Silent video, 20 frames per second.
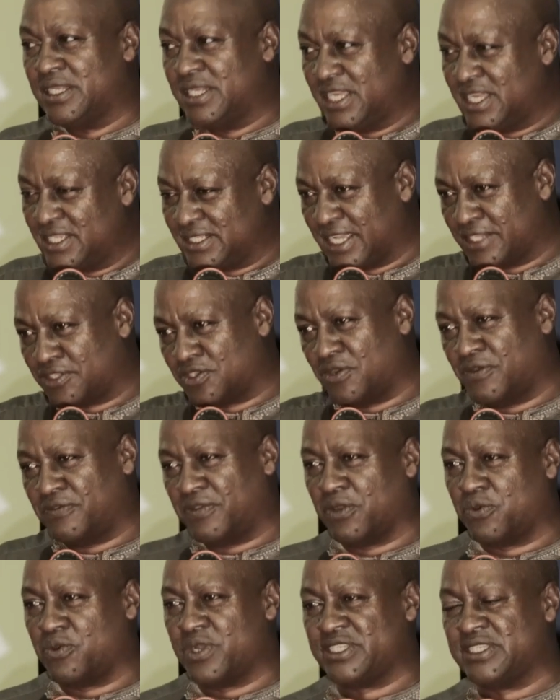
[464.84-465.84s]
These are some
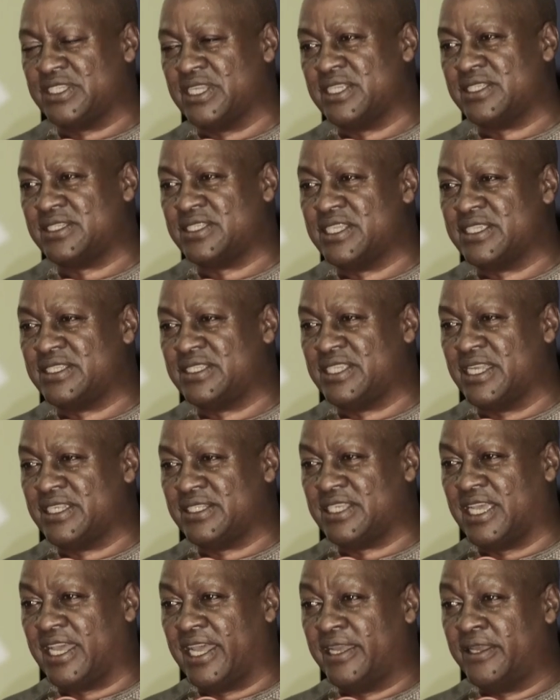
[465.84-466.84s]
of the questions this
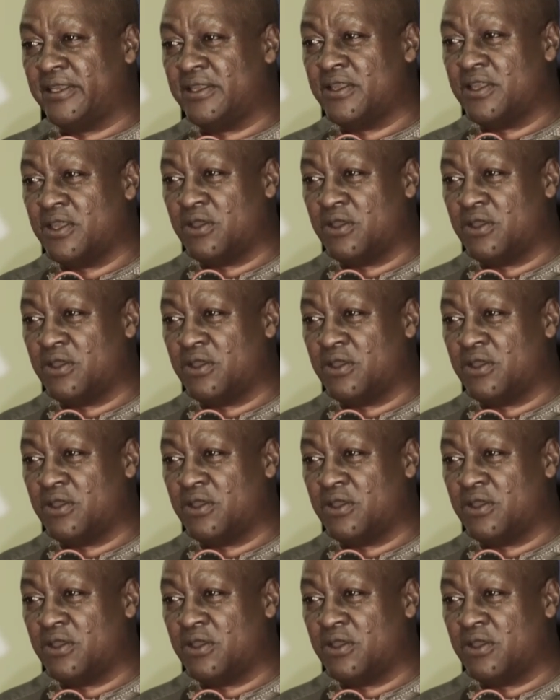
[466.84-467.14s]
center